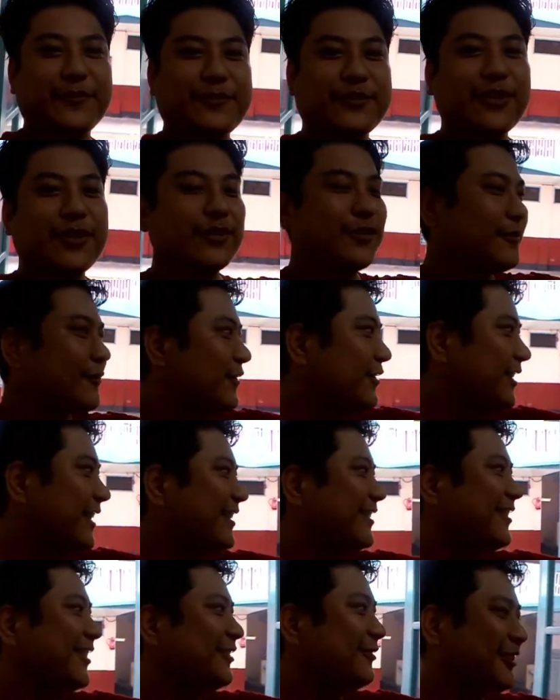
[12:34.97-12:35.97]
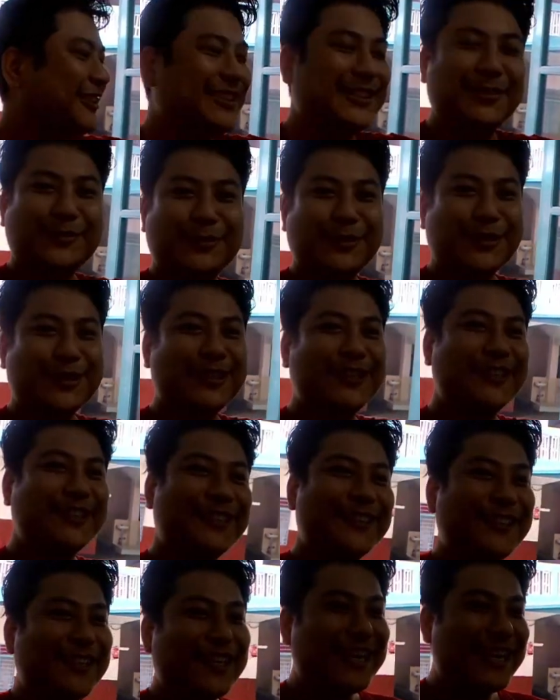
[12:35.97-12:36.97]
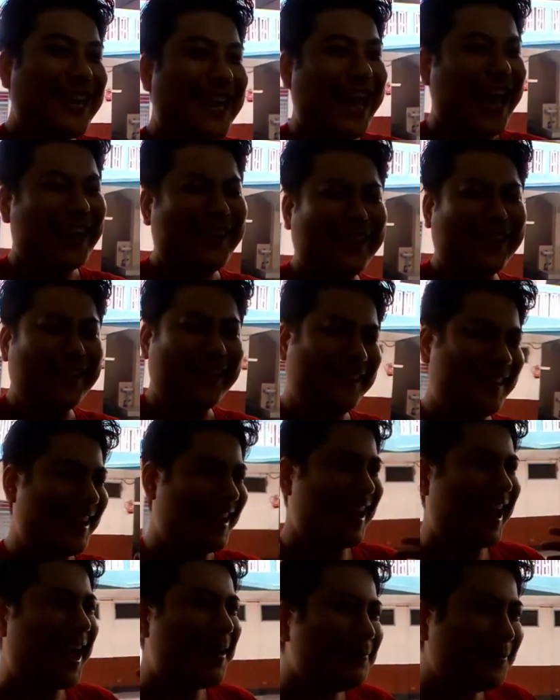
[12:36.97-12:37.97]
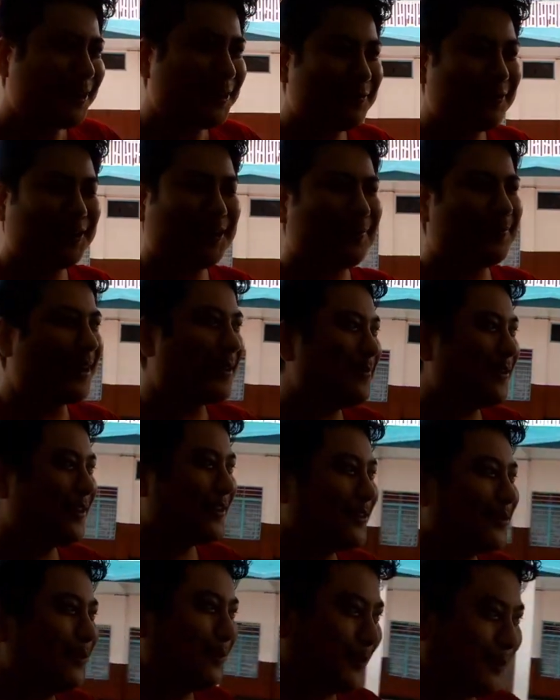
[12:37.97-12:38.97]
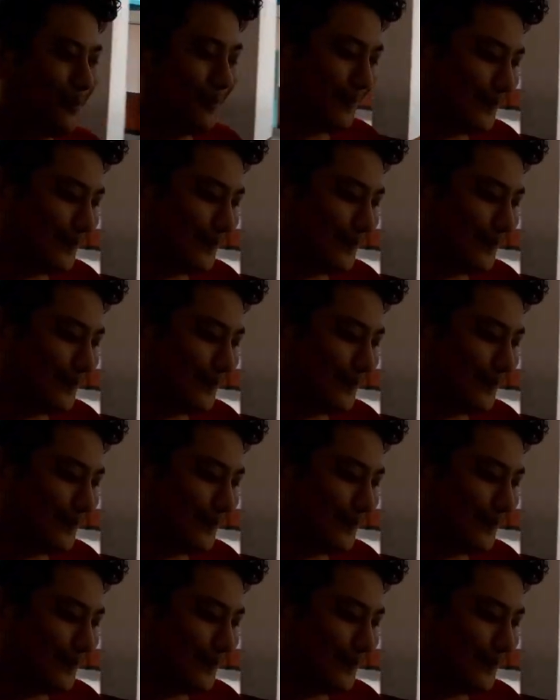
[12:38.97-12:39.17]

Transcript: Photographer get done with his work, and I'm done with the primary school.